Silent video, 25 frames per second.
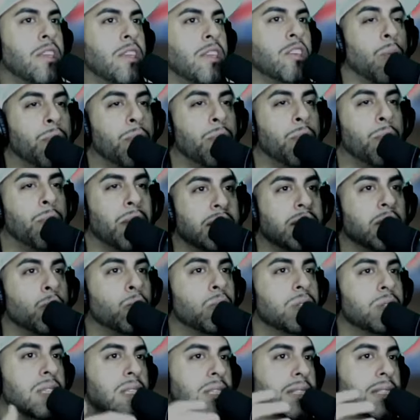because it
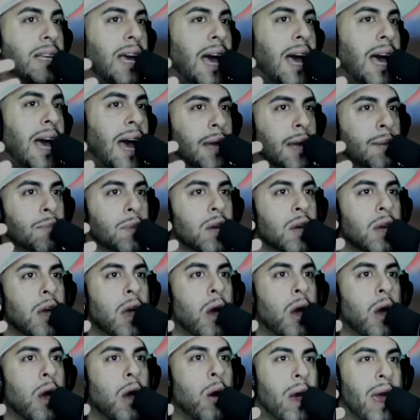was a time
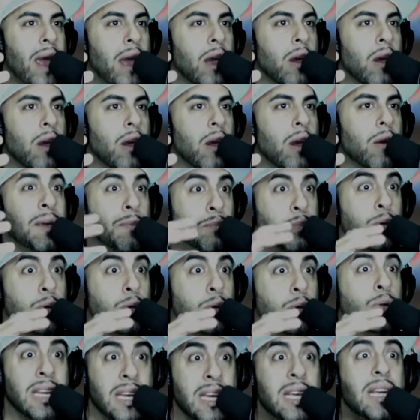where people
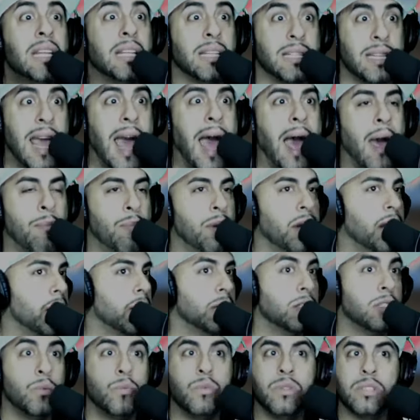needed that
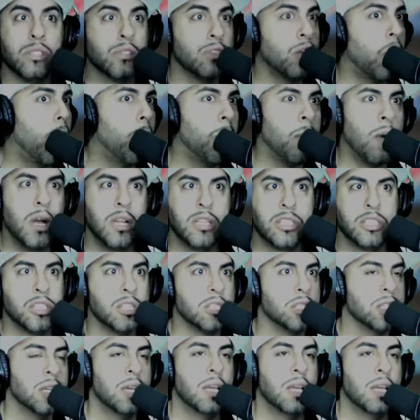because it was so much,